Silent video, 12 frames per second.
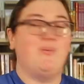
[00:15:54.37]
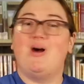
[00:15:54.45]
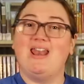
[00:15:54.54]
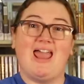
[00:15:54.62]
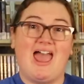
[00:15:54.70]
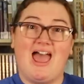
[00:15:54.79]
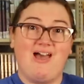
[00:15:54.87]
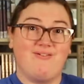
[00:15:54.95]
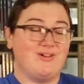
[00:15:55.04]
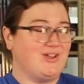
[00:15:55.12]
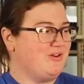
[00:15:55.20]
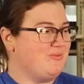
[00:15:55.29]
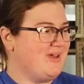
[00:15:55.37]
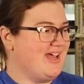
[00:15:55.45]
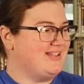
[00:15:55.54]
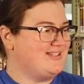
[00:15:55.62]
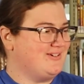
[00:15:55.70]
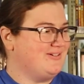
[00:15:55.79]
whatever you
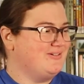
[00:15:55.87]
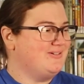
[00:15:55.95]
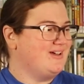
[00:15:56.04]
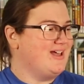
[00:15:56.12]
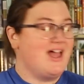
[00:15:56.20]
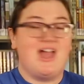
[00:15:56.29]
may do,